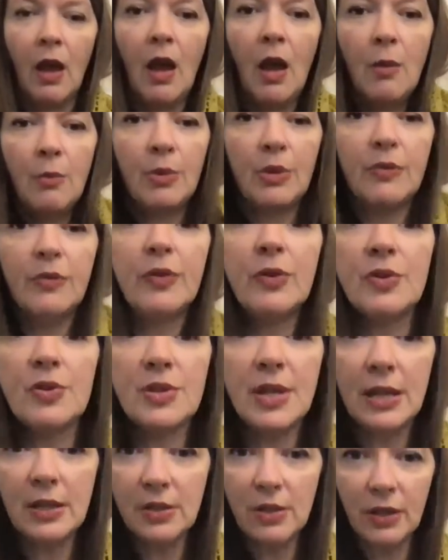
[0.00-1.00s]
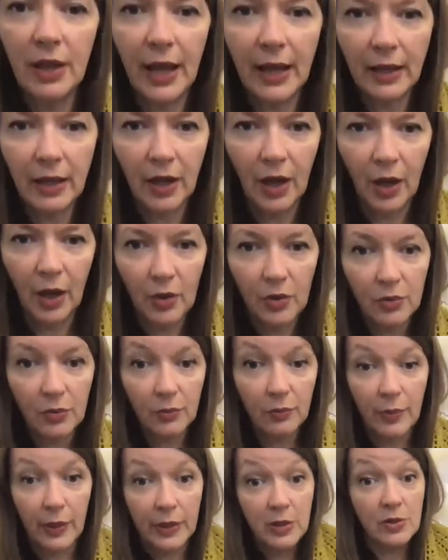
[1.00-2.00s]
But of course, then you let go.
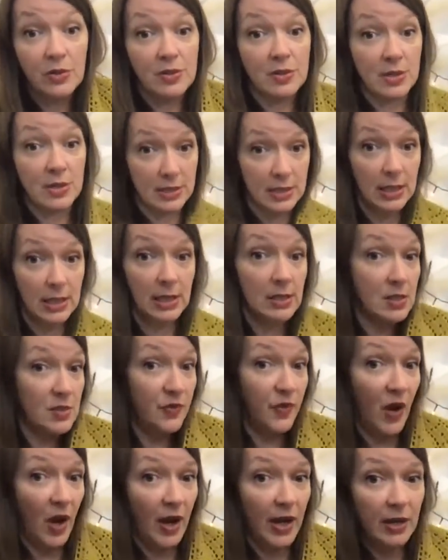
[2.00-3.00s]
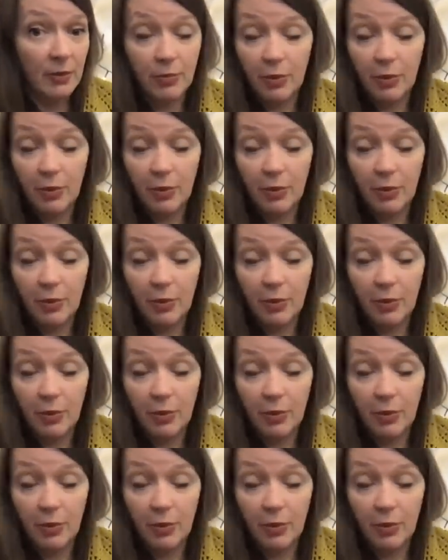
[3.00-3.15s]
When you're sitting, it's fine.